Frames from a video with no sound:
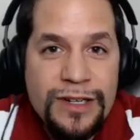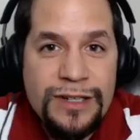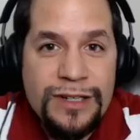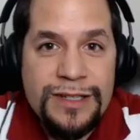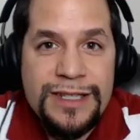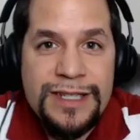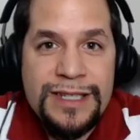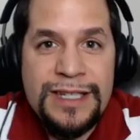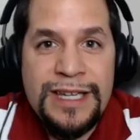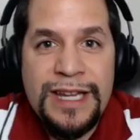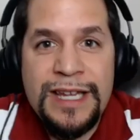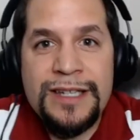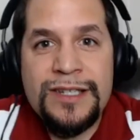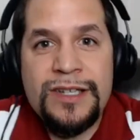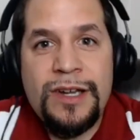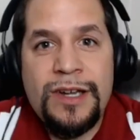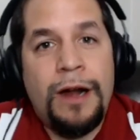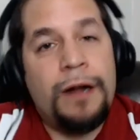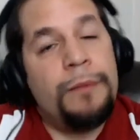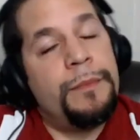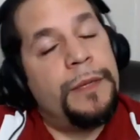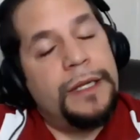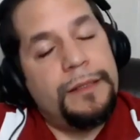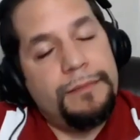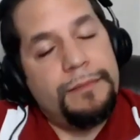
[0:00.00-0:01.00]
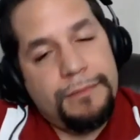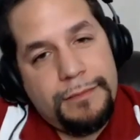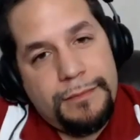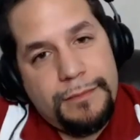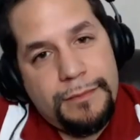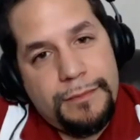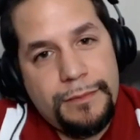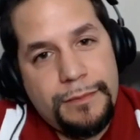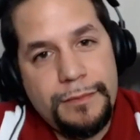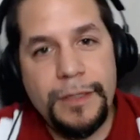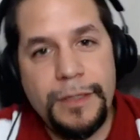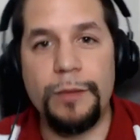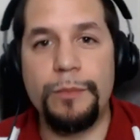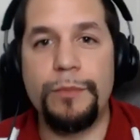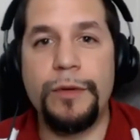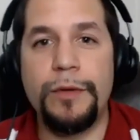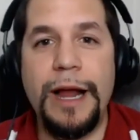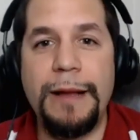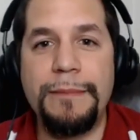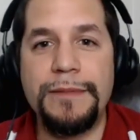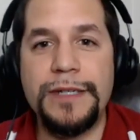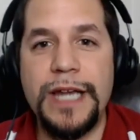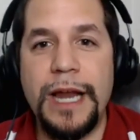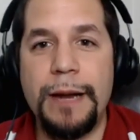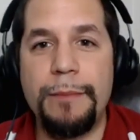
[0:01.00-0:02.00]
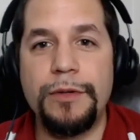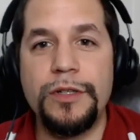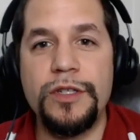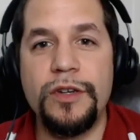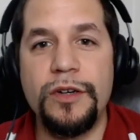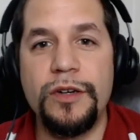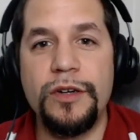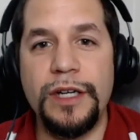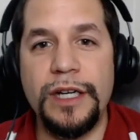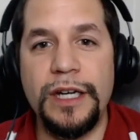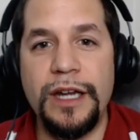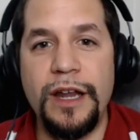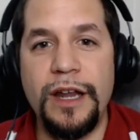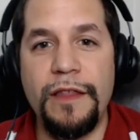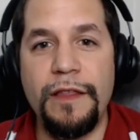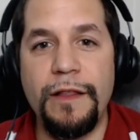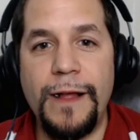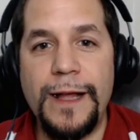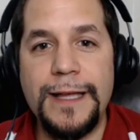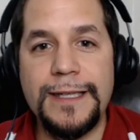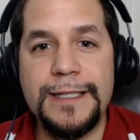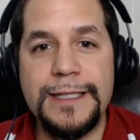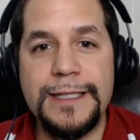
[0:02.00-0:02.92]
as the CSR, but perhaps an opportunity nonetheless.